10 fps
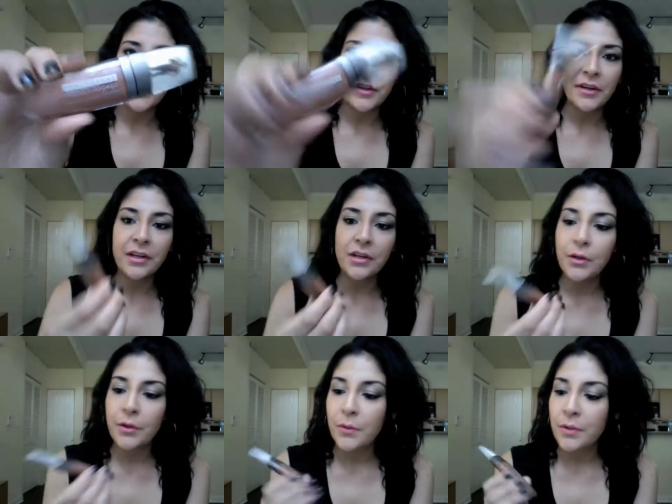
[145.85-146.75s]
very
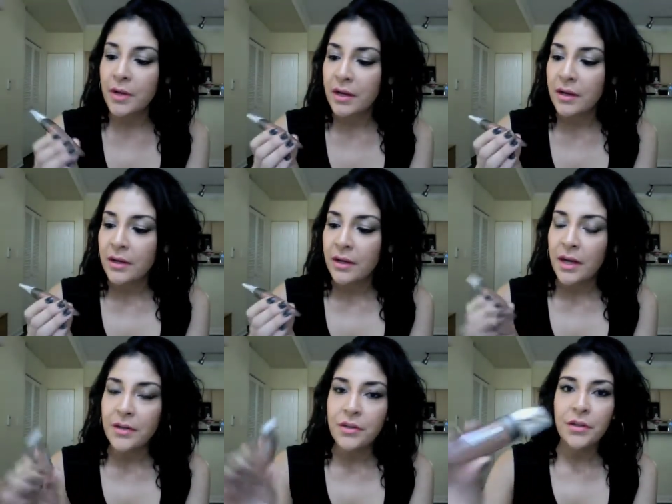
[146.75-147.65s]
nude,
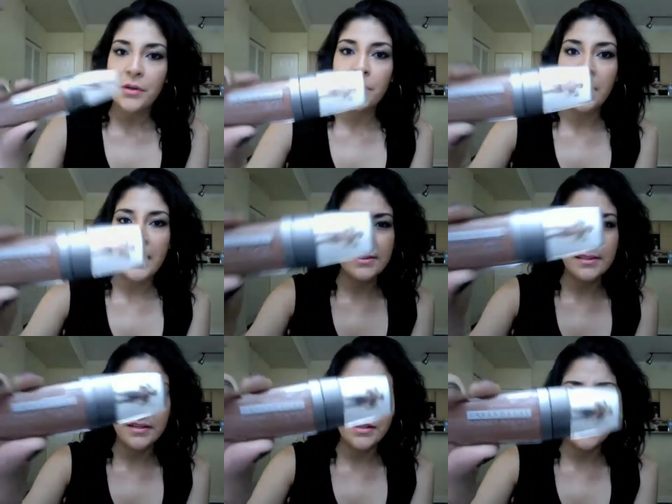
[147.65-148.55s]
a nude like
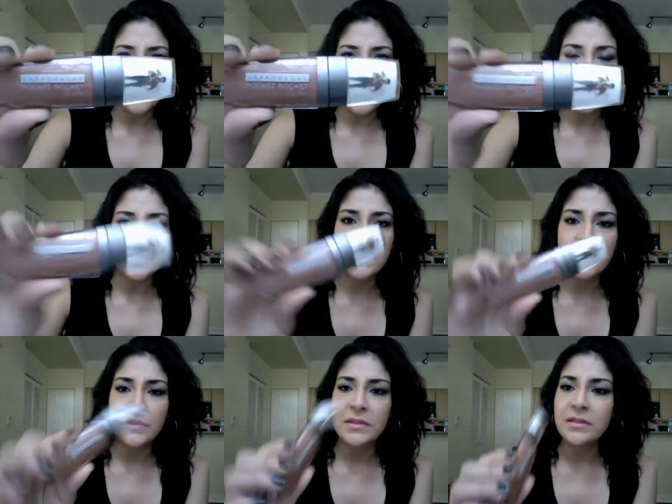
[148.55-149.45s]
skin tone color.
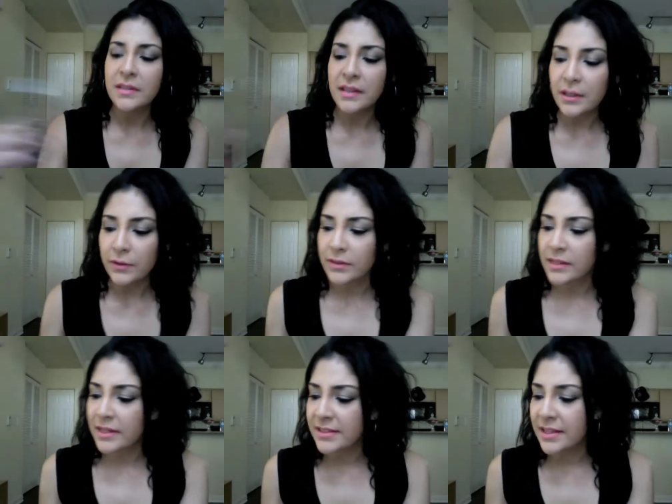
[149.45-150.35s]
This one's in the color, did
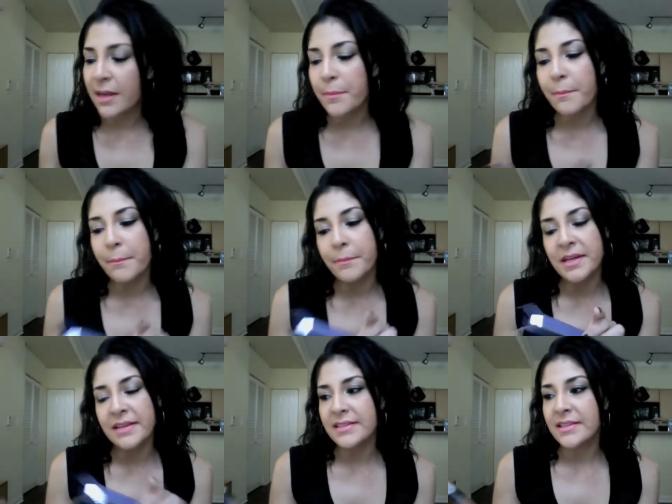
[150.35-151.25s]
I say that?
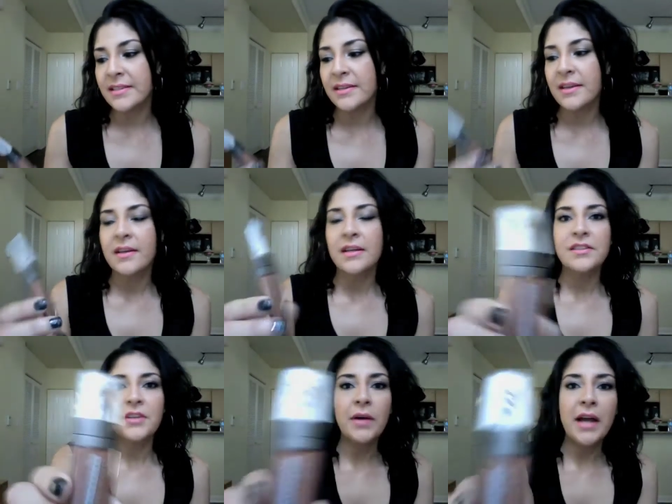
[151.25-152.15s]
Dustin.
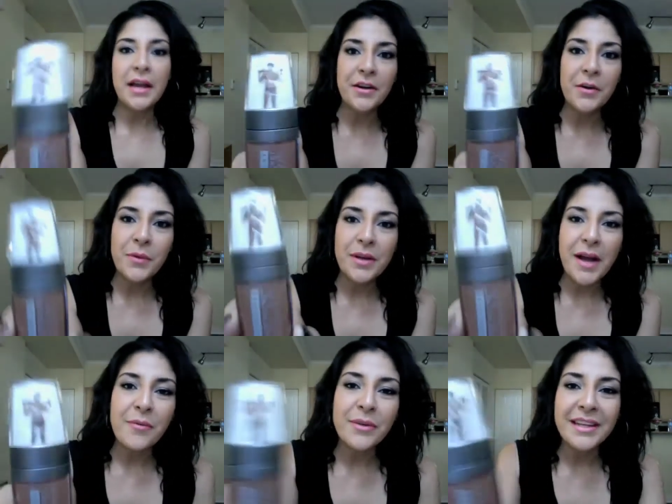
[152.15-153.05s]
So I don't know, what
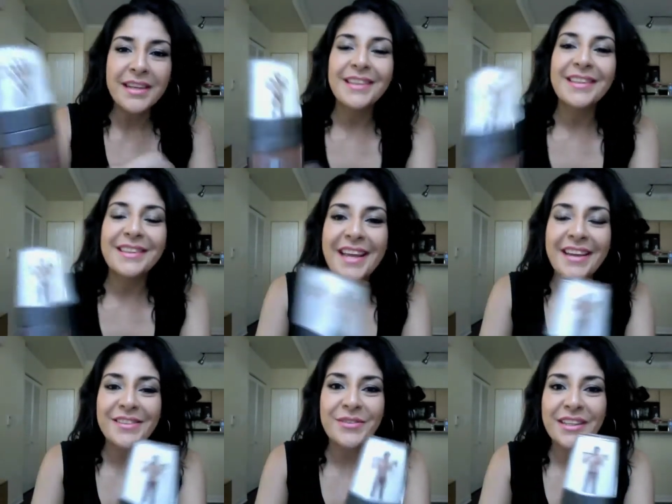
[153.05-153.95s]
I really think
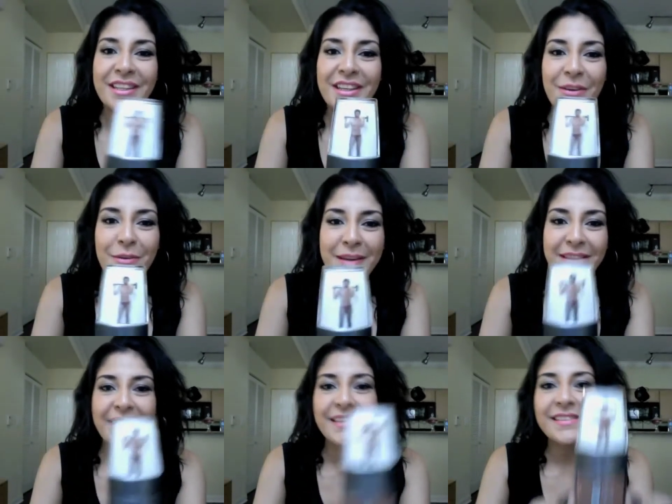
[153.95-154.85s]
is really cute about
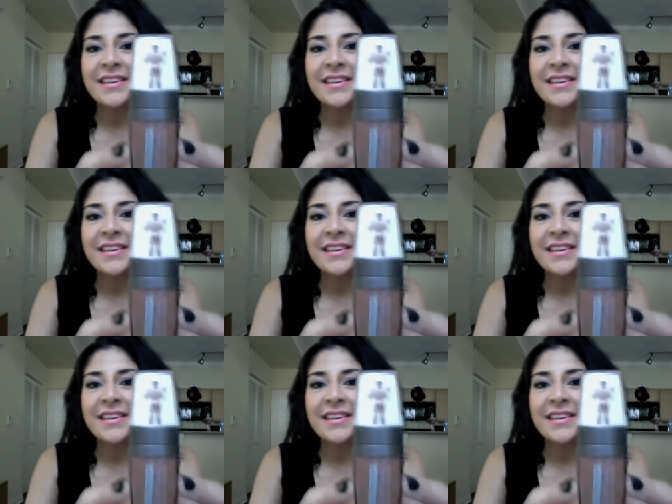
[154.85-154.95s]
these